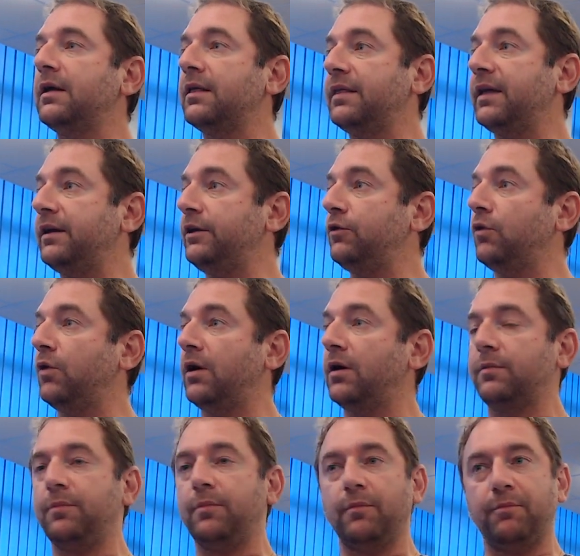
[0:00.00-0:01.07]
then you
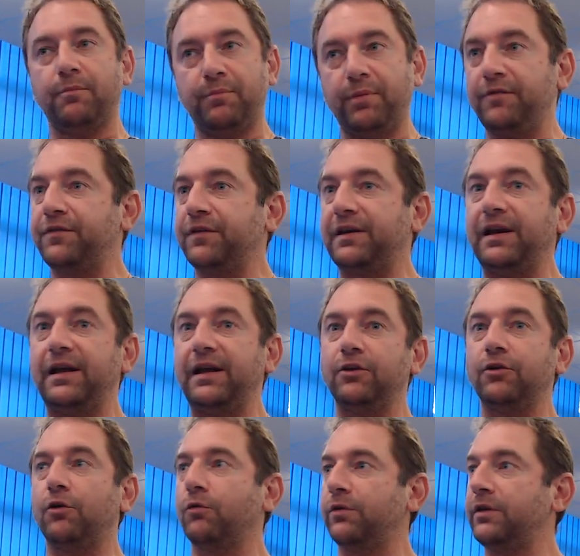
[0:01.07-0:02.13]
are perfectly,
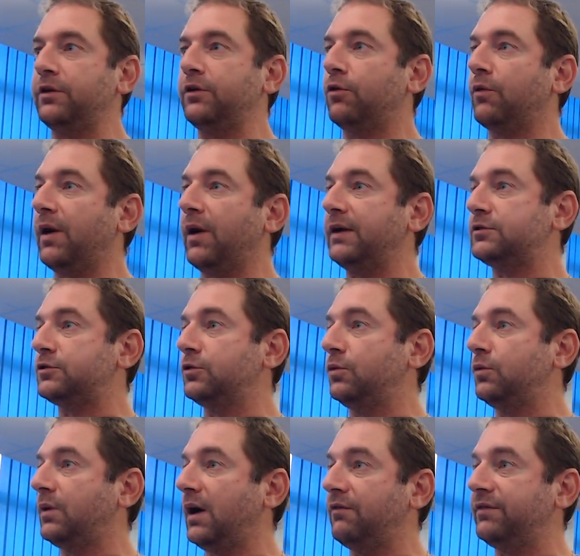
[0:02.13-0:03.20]
within your rights
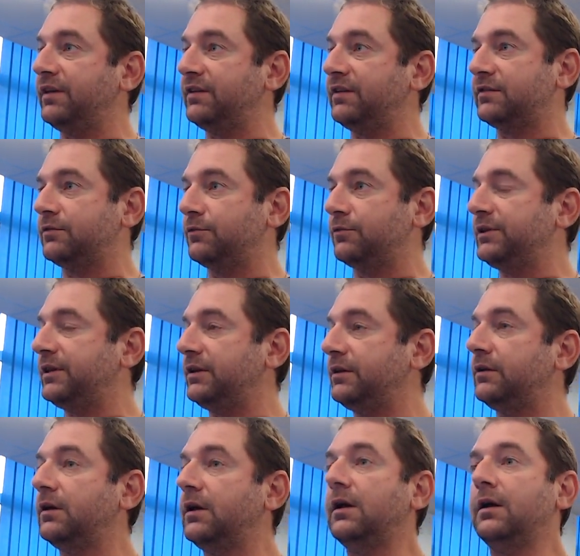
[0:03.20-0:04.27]
to have this
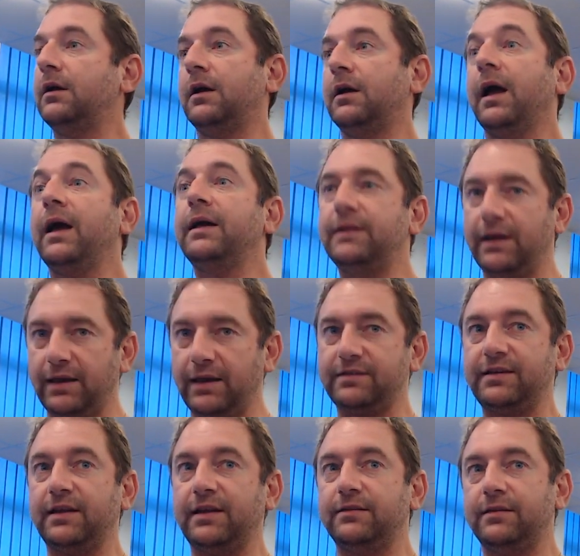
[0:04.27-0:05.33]
written. And like you
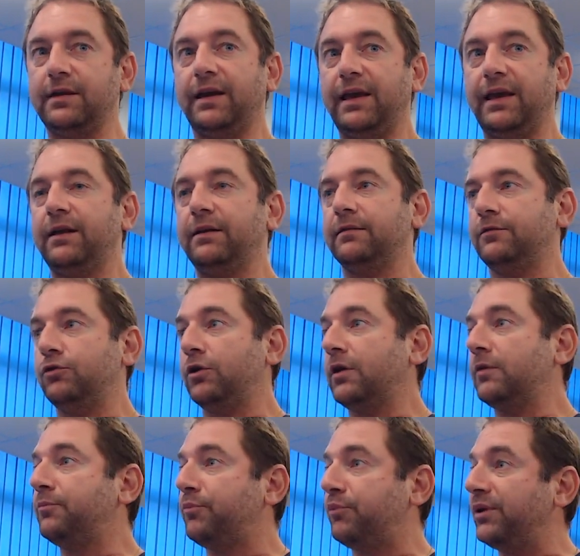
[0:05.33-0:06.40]
said, again, you
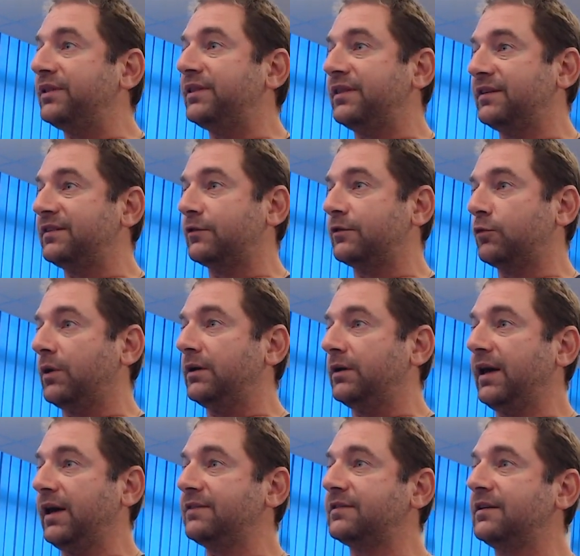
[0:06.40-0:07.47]
can print this as well,
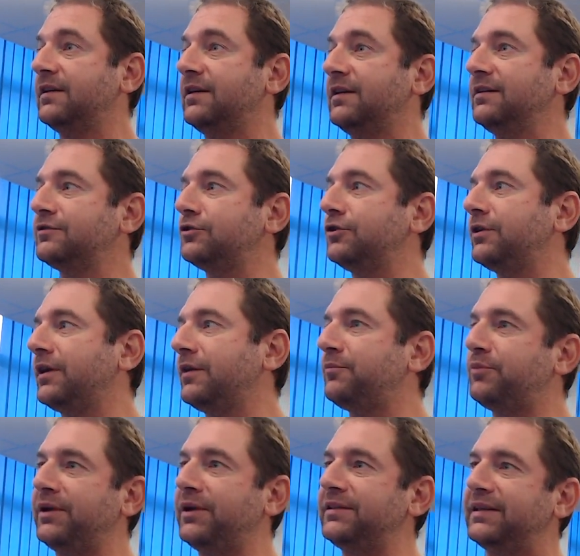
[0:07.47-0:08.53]
yes? So you can
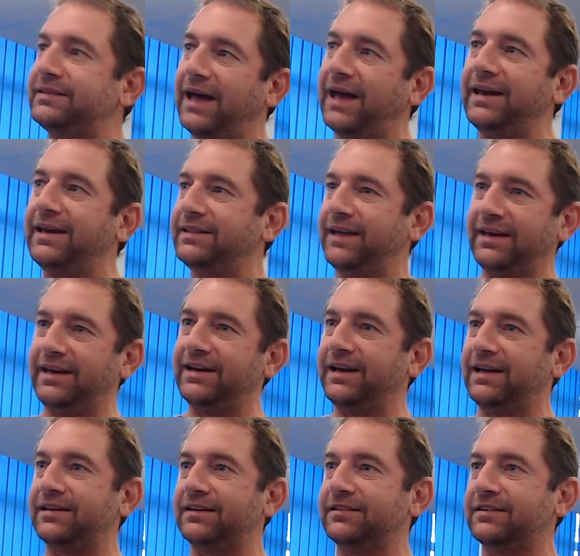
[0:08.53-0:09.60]
print in tiny, tiny
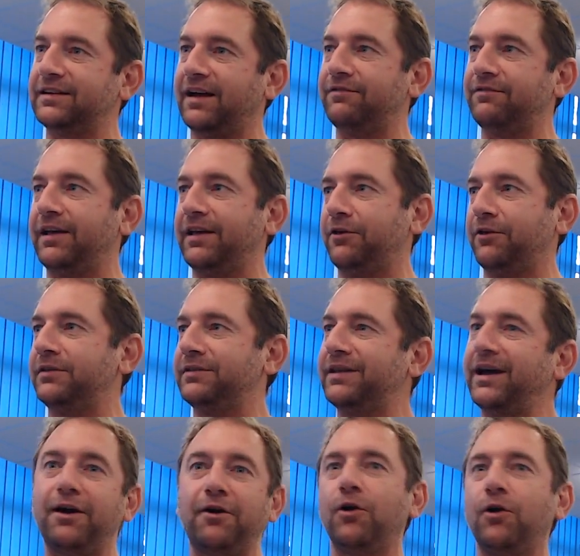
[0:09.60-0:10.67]
letters and have like your
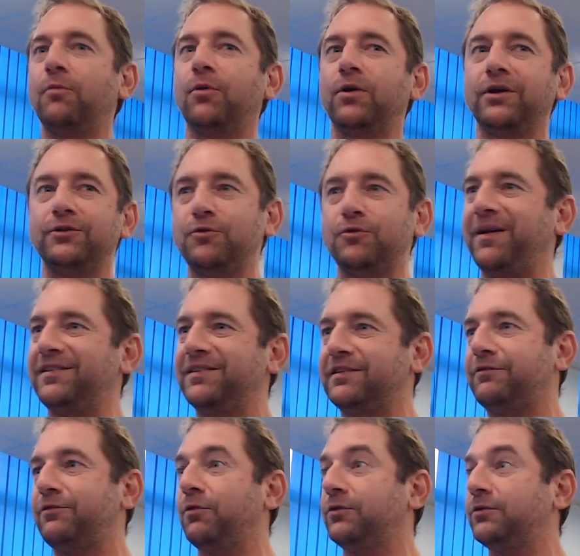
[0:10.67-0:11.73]
entire logbook in 2 pages
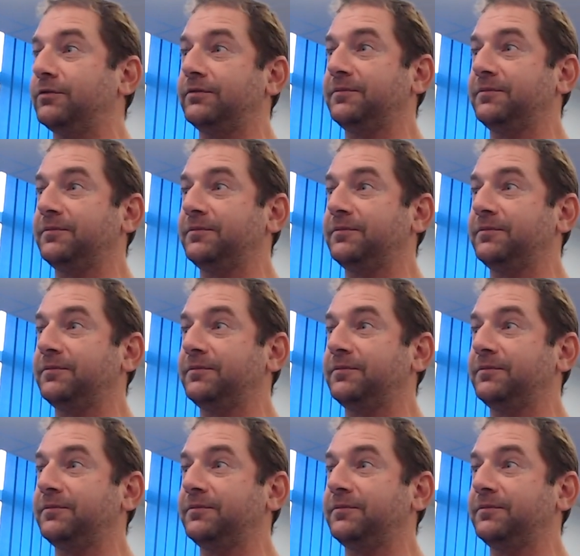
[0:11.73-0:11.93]
if you want.